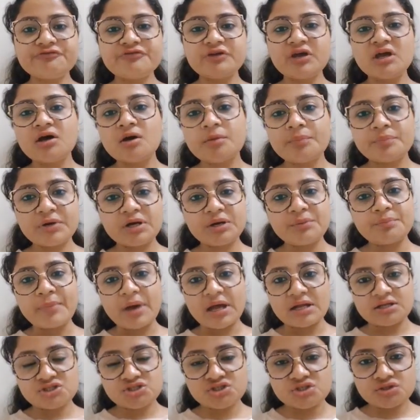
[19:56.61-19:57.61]
fingerprint
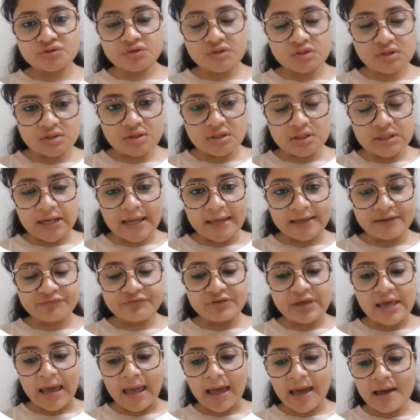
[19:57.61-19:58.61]
match. Like
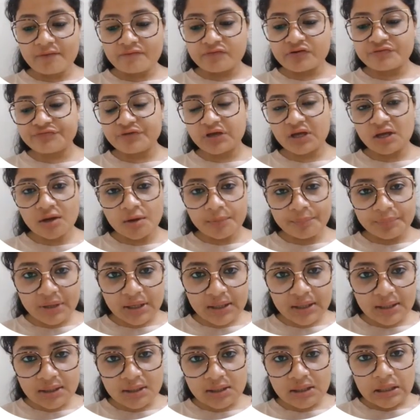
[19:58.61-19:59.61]
we have a
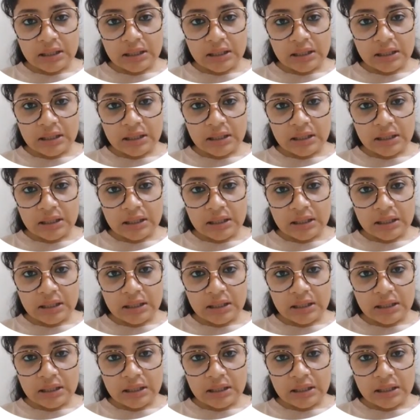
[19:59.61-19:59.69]
fingerprint